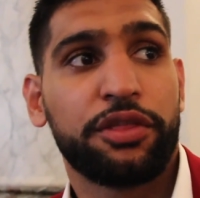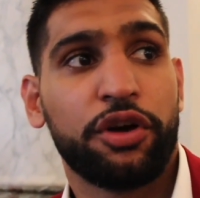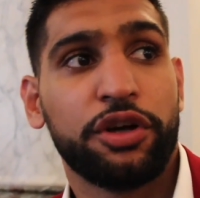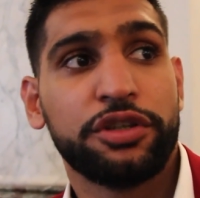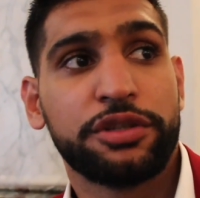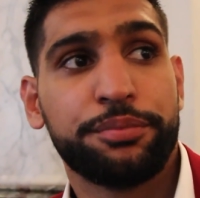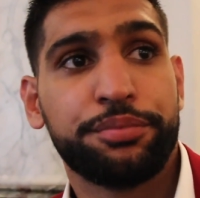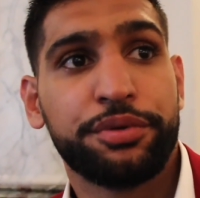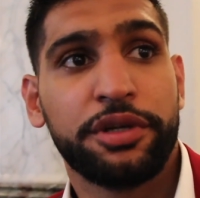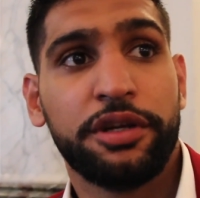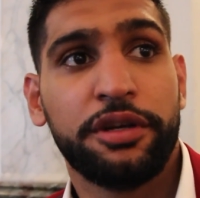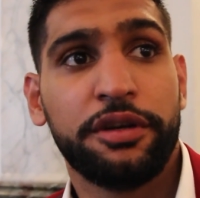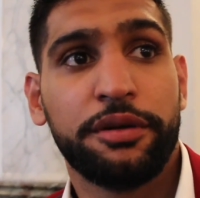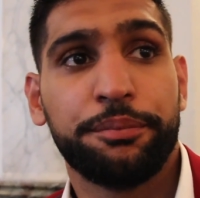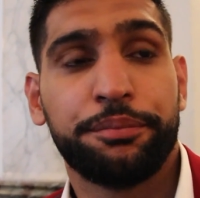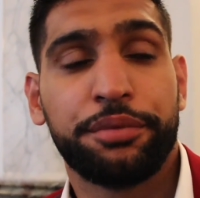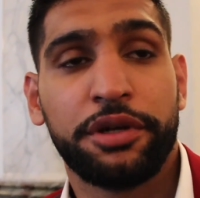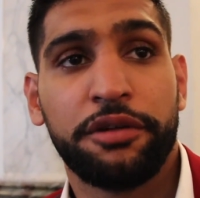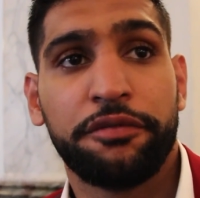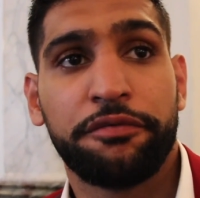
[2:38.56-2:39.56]
I thought it
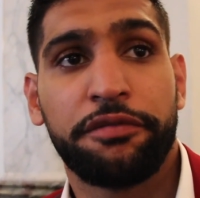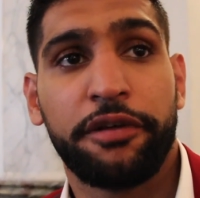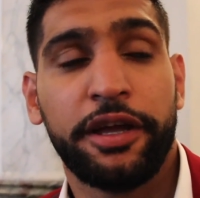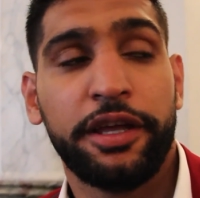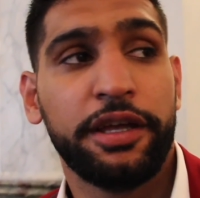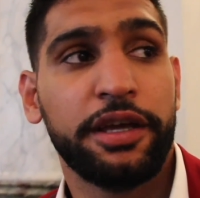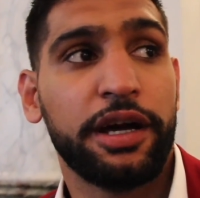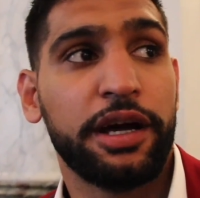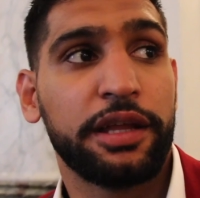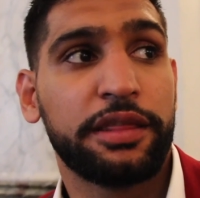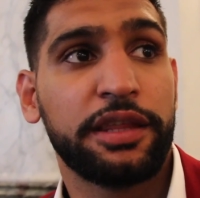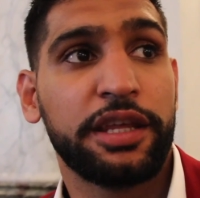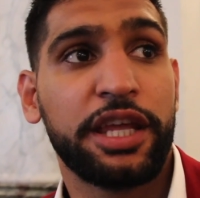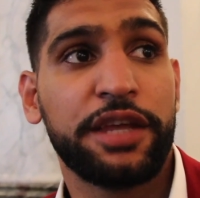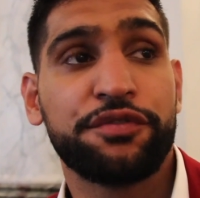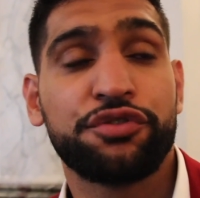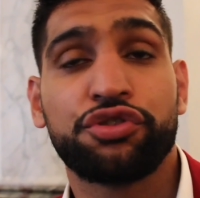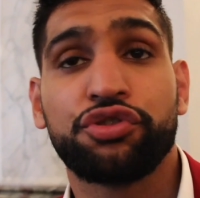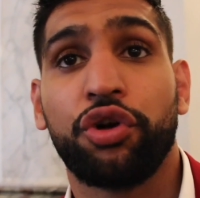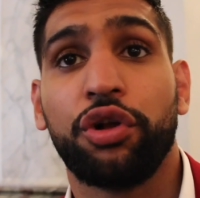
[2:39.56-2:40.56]
was a brilliant fight. I think
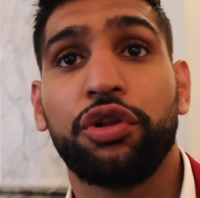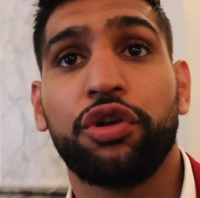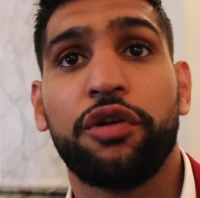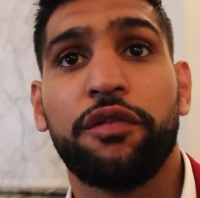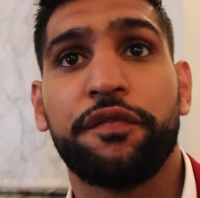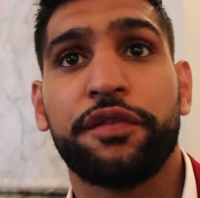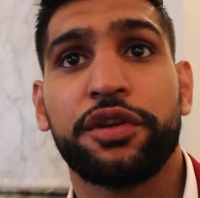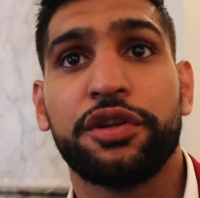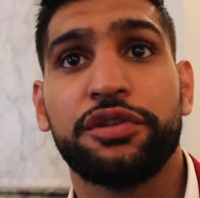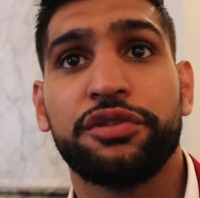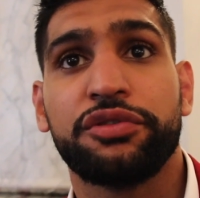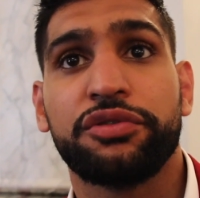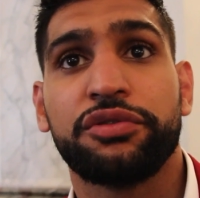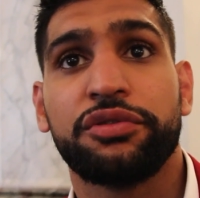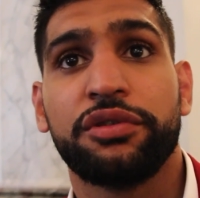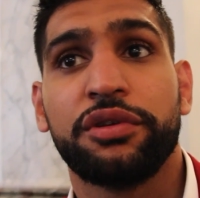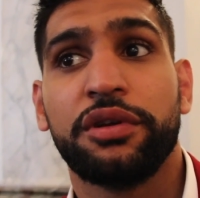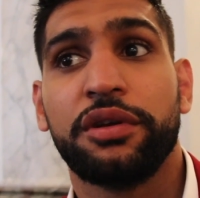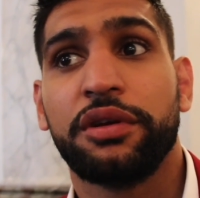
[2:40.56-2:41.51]
it gives us all confidence.